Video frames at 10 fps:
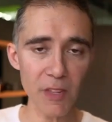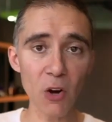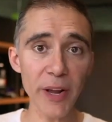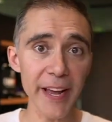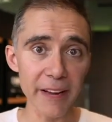
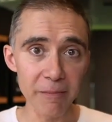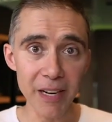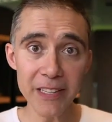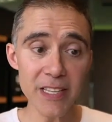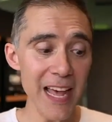Okay,
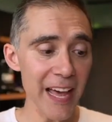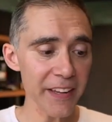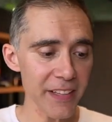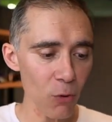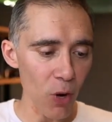let's
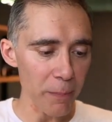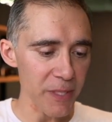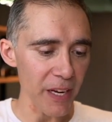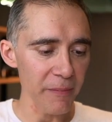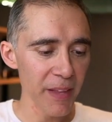edit the
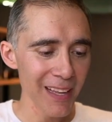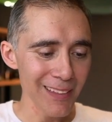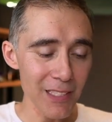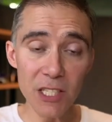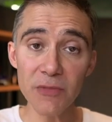website.
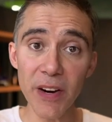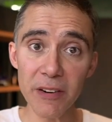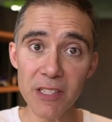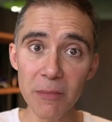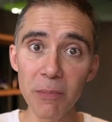This is very
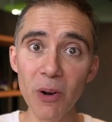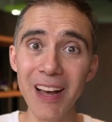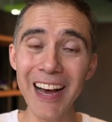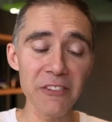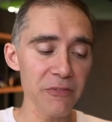simple
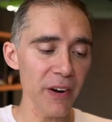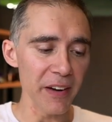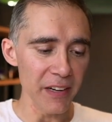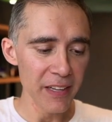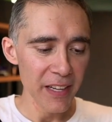and
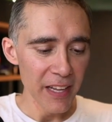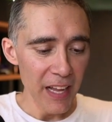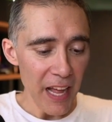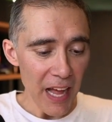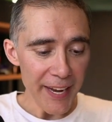fun.
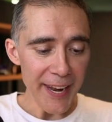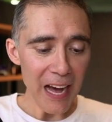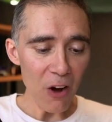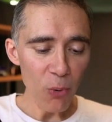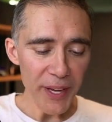
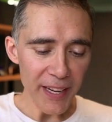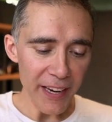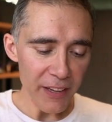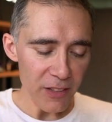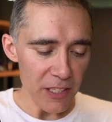Now we
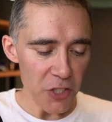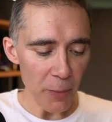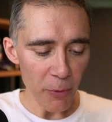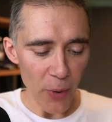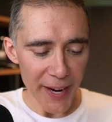click on the
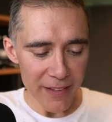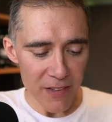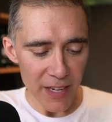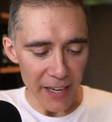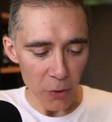top right hand
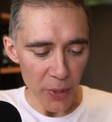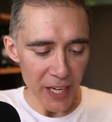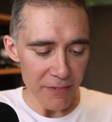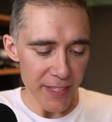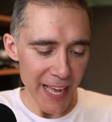side, we
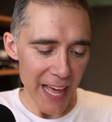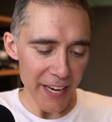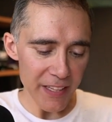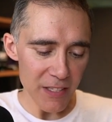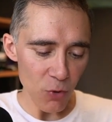have the
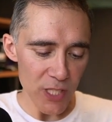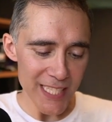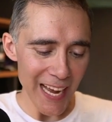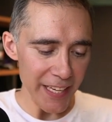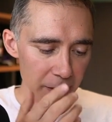edit
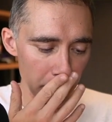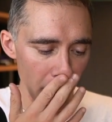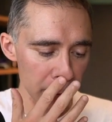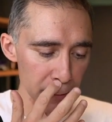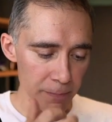site
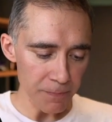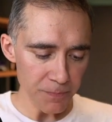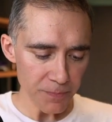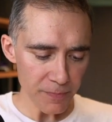button.